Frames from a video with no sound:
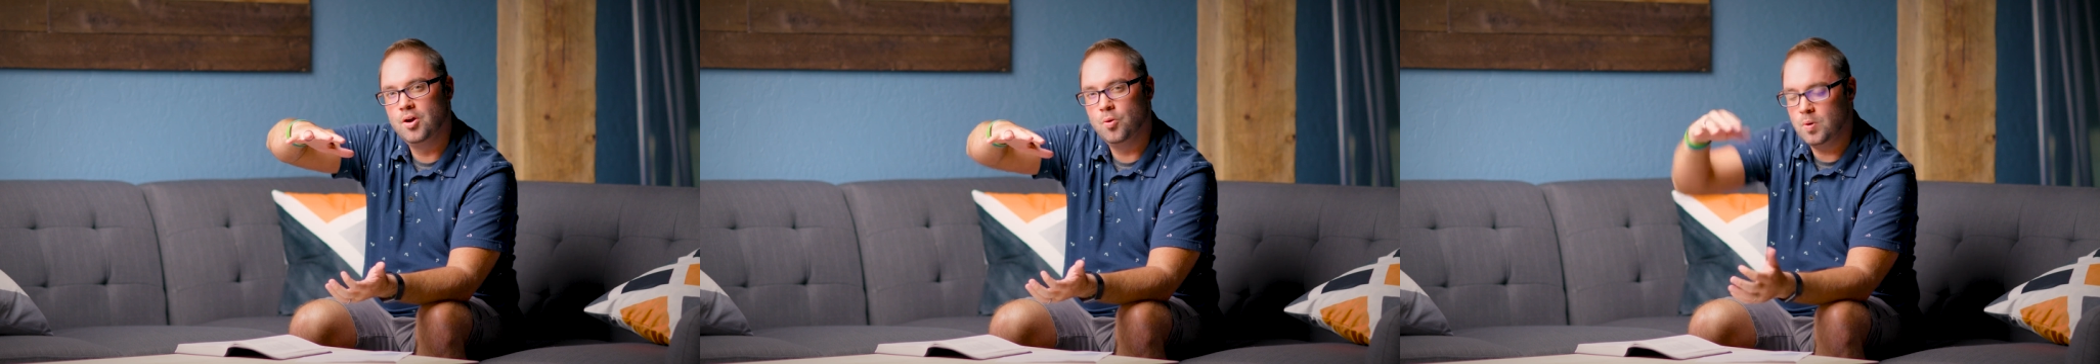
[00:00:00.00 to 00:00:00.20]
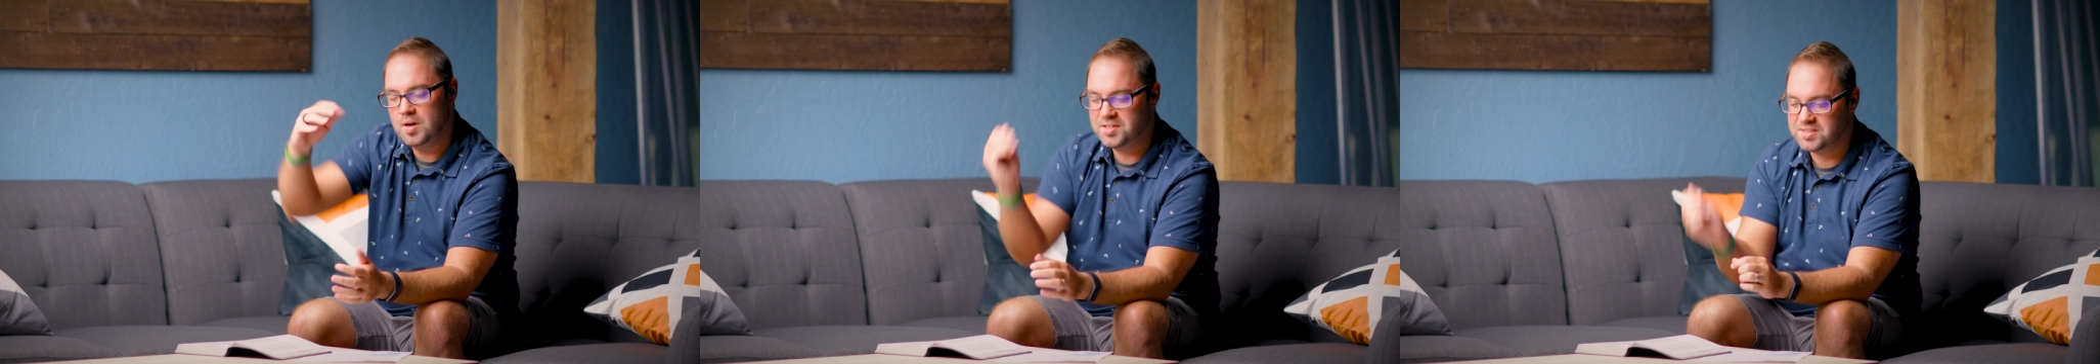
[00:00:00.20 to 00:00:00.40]

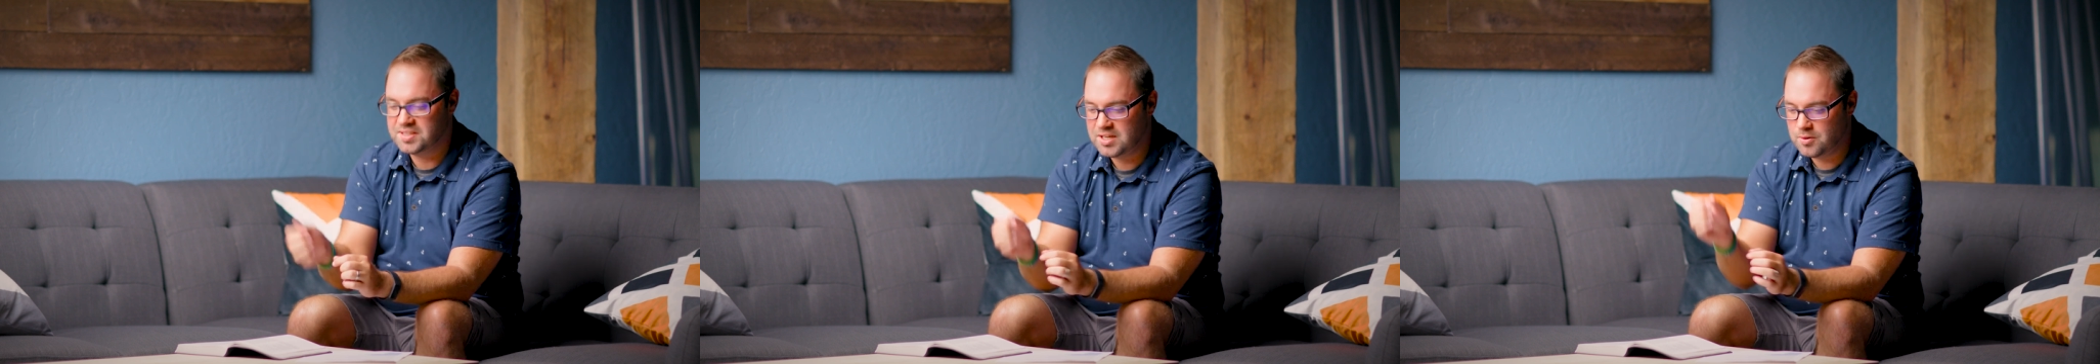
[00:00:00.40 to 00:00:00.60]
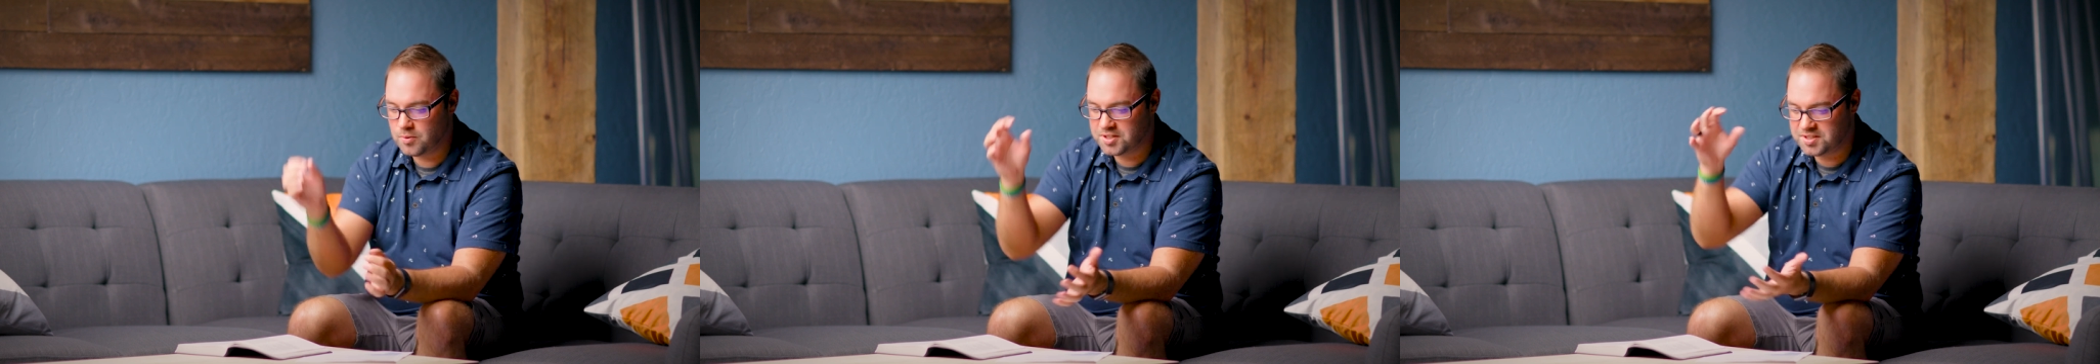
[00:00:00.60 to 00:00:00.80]
We
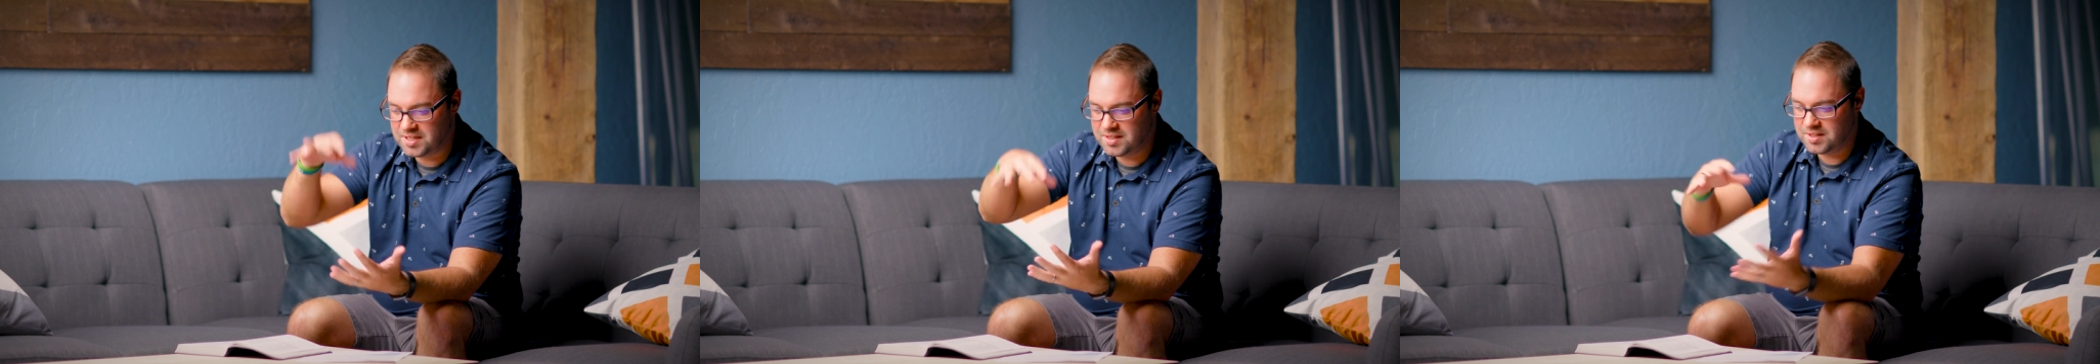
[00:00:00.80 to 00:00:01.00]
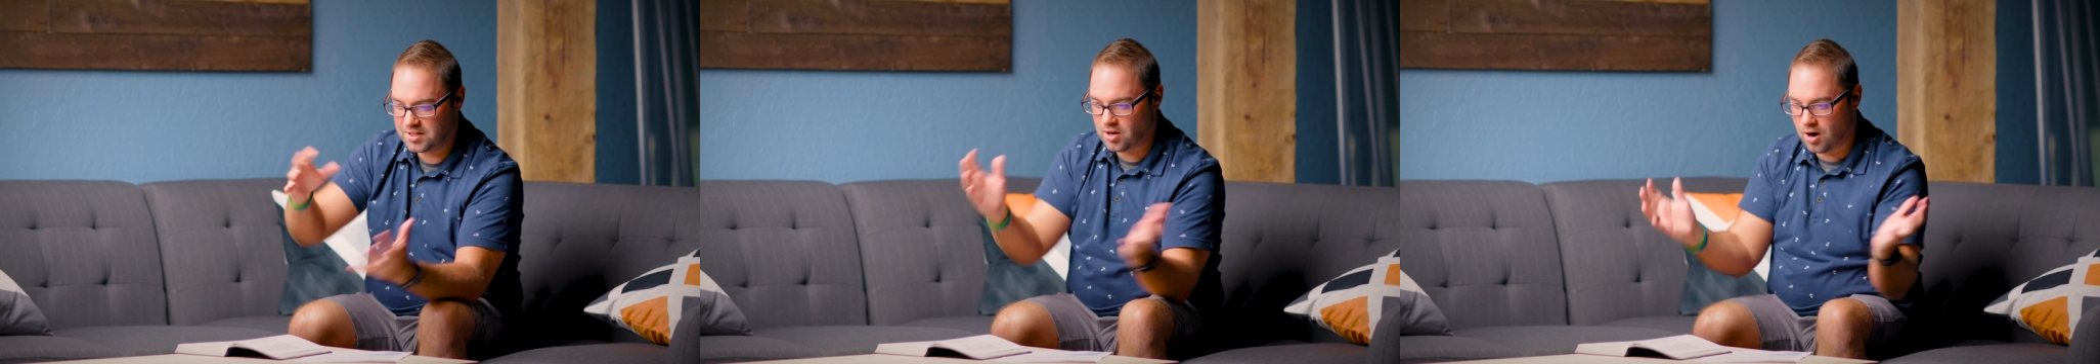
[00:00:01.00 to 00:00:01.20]
see what's
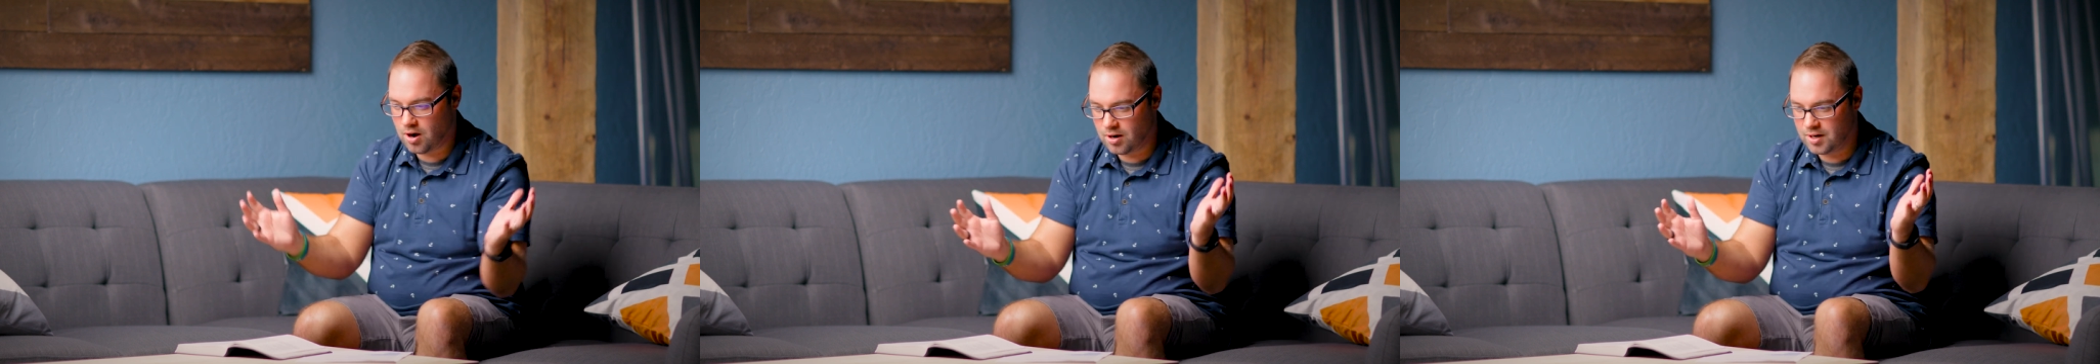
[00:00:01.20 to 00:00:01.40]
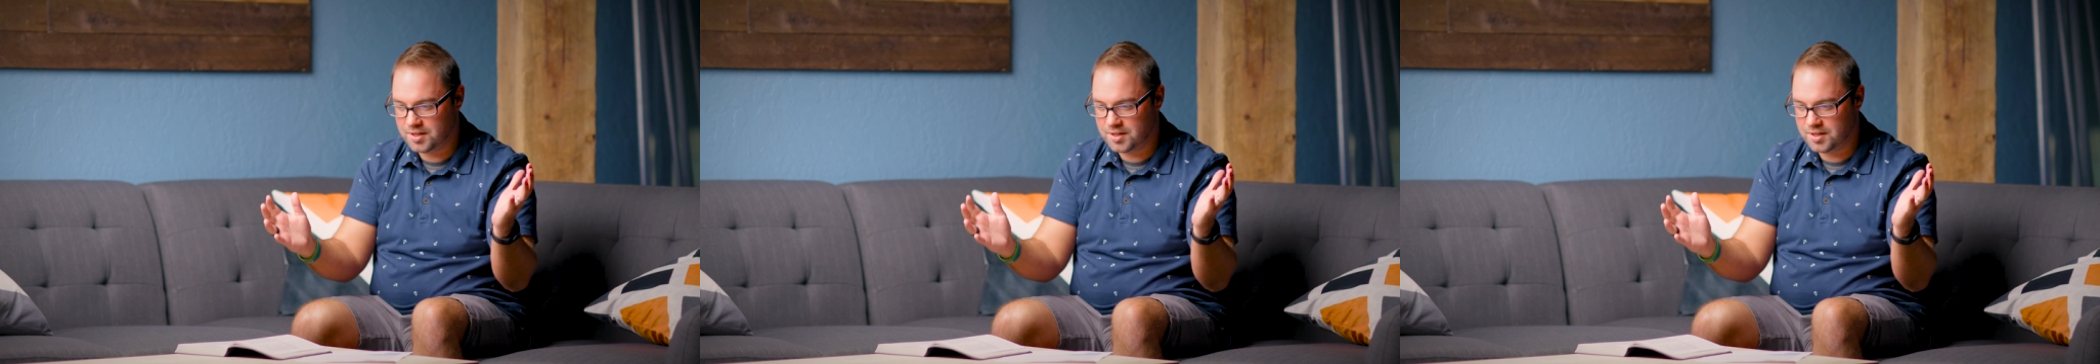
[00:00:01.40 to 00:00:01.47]
in the car,